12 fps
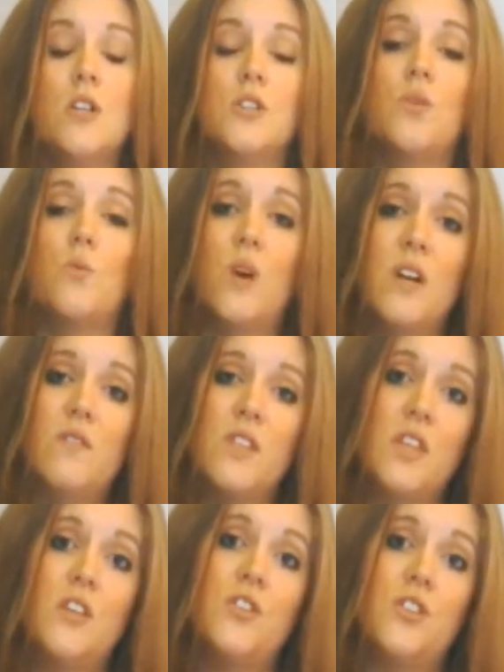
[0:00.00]
So one of
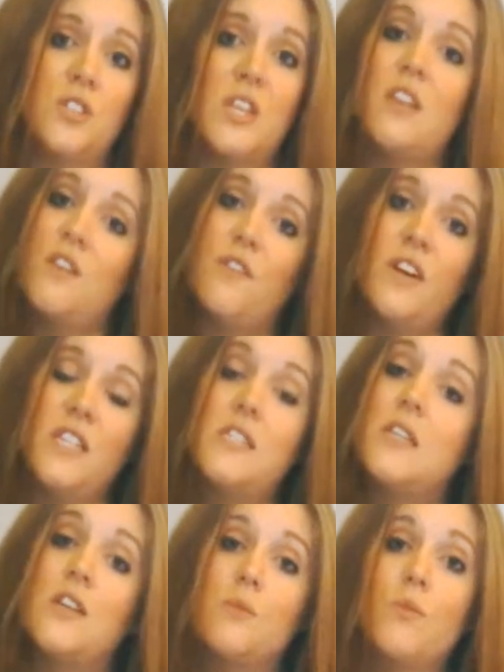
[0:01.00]
the issues that they're
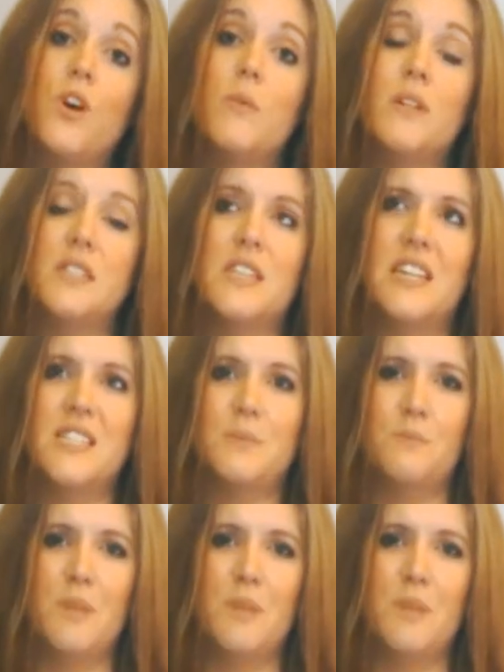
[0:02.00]
facing at the moment is that it's